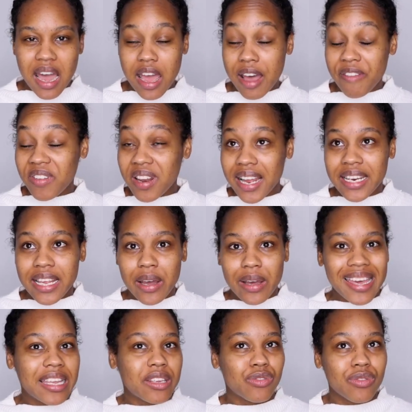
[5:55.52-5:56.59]
I feel like that
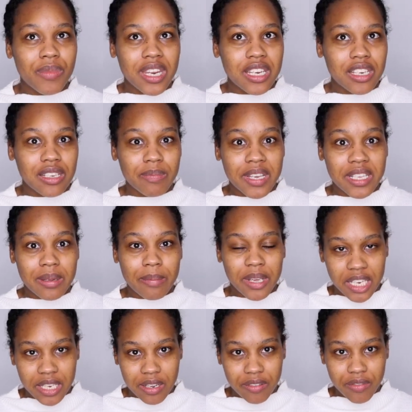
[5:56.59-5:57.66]
extra minute just makes a
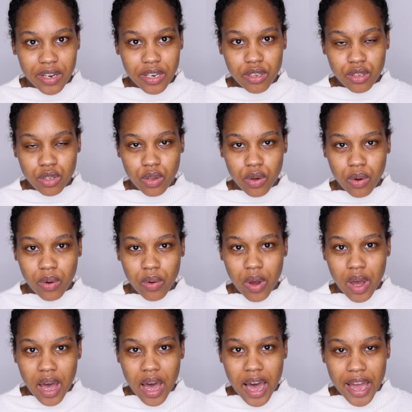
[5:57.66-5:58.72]
big difference, so
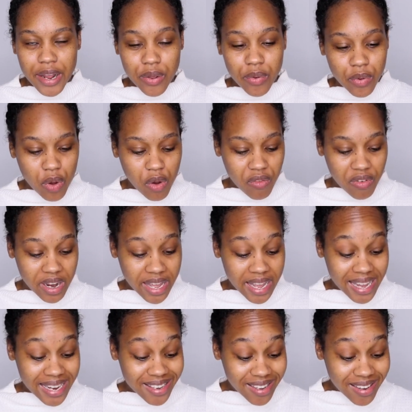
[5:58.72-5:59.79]
I don't go over
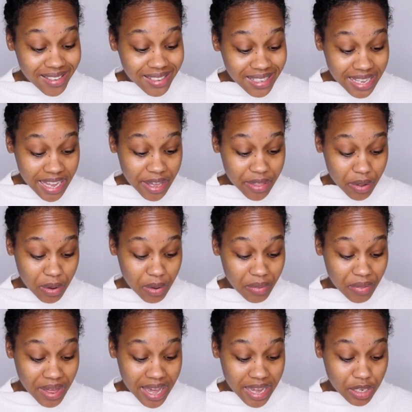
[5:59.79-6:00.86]
that. It does say though
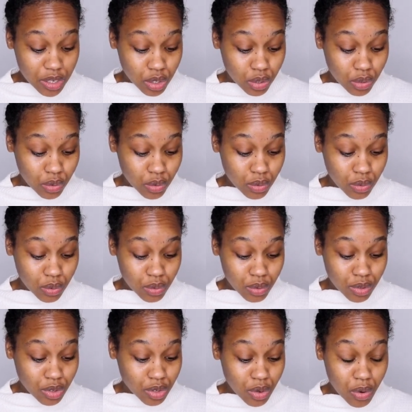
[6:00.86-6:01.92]
that to
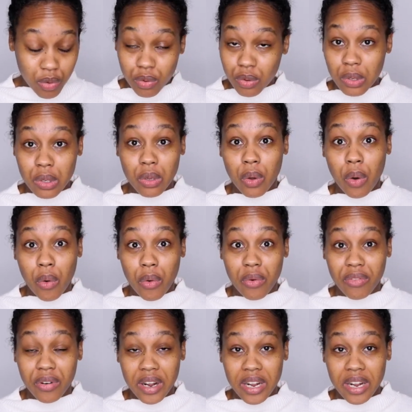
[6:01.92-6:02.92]
don't go over